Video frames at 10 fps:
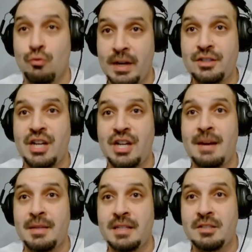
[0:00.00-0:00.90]
job in
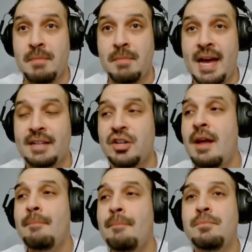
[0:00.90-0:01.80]
this match.
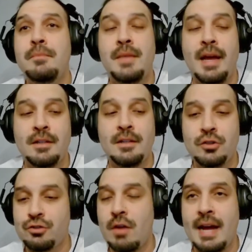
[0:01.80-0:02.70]
And
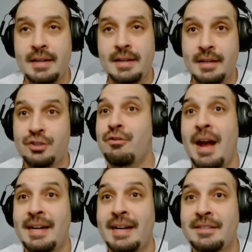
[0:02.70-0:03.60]
Stratton and Stratus.